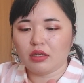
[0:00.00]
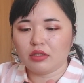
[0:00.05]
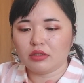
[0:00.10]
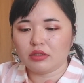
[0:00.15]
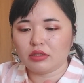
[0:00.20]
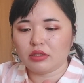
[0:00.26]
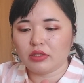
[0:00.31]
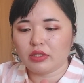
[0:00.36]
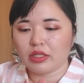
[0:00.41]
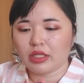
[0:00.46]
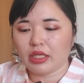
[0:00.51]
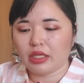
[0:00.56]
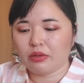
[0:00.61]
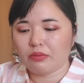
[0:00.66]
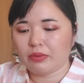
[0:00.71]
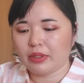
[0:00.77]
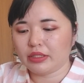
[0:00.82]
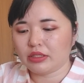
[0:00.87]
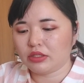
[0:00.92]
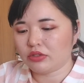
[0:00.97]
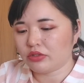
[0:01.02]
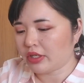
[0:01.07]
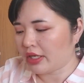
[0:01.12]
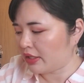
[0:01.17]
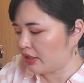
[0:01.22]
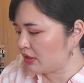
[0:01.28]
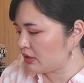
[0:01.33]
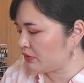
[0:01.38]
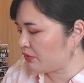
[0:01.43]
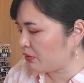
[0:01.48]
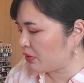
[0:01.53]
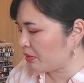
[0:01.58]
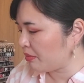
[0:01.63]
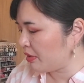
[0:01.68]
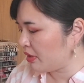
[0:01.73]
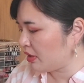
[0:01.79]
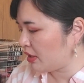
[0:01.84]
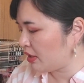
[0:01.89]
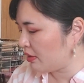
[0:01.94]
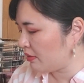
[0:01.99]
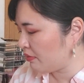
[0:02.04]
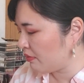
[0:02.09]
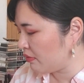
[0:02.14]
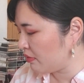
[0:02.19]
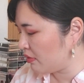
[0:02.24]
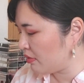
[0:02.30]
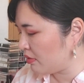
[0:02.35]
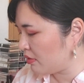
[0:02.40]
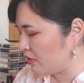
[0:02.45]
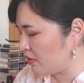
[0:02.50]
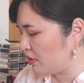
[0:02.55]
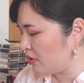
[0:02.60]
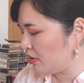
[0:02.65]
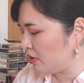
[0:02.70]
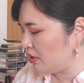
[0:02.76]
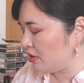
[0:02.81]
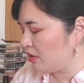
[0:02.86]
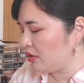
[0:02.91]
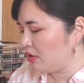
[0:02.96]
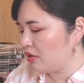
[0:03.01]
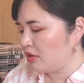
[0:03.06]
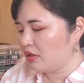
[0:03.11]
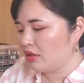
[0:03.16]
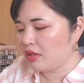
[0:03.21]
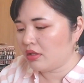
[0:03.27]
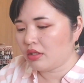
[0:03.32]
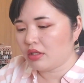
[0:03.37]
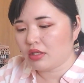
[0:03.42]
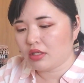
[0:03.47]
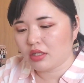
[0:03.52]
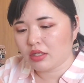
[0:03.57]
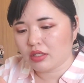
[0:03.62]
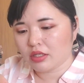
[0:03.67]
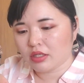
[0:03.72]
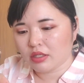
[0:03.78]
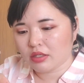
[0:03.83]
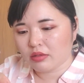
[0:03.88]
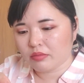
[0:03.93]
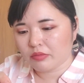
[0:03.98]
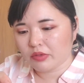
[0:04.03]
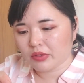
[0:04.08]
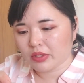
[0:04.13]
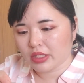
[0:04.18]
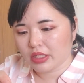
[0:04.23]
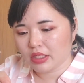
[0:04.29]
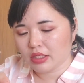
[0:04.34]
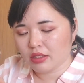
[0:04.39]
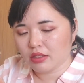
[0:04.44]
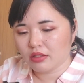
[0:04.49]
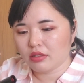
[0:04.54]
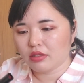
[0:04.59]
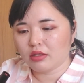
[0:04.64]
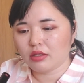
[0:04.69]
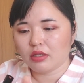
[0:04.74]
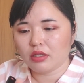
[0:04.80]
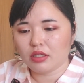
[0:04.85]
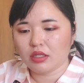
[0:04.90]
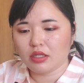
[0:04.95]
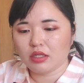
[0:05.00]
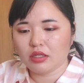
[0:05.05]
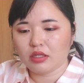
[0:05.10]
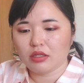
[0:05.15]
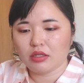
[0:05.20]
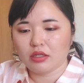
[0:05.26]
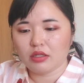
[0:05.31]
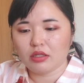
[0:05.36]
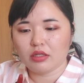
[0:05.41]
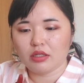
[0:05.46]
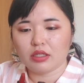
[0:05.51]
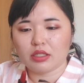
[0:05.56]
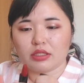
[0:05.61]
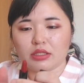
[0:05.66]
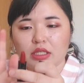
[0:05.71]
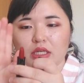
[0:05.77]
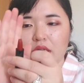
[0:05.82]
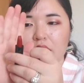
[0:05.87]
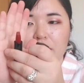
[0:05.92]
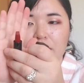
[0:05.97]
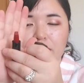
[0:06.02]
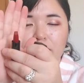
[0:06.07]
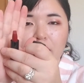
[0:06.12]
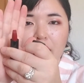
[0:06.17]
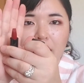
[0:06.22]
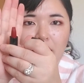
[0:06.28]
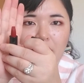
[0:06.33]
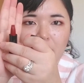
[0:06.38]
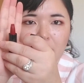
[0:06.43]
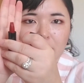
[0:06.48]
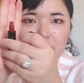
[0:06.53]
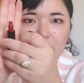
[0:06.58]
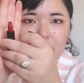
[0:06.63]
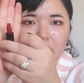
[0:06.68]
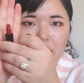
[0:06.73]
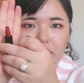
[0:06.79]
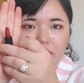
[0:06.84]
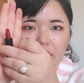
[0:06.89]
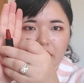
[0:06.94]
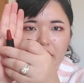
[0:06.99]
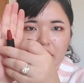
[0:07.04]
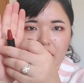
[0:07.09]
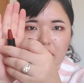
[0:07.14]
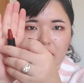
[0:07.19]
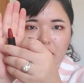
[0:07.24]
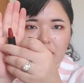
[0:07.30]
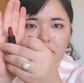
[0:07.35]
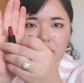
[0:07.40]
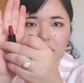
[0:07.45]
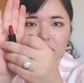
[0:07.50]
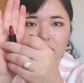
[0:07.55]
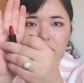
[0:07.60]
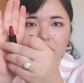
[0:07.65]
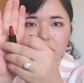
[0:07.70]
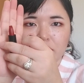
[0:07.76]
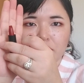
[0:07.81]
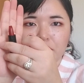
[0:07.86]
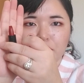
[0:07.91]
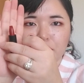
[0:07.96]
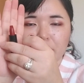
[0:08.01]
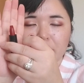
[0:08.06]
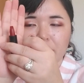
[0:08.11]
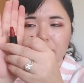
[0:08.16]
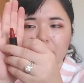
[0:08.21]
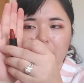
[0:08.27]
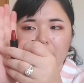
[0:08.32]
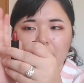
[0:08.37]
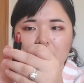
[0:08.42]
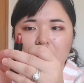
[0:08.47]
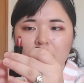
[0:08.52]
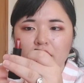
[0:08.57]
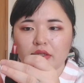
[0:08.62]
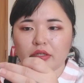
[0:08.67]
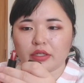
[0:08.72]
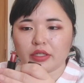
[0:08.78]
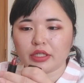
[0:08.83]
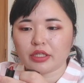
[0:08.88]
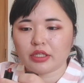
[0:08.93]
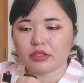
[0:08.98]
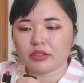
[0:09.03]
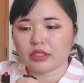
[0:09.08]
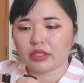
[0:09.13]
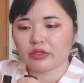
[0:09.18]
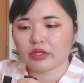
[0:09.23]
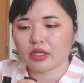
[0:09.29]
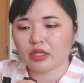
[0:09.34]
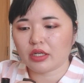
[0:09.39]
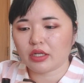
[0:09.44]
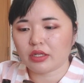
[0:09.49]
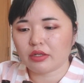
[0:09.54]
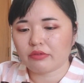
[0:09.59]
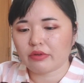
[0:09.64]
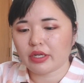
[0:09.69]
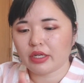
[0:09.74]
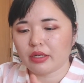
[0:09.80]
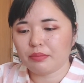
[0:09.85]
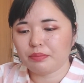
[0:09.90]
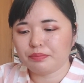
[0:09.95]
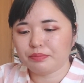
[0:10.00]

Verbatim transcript: So I can't wait to try this formula. You get Exotic Red. It's kind of like a brick red color here, terracotta red.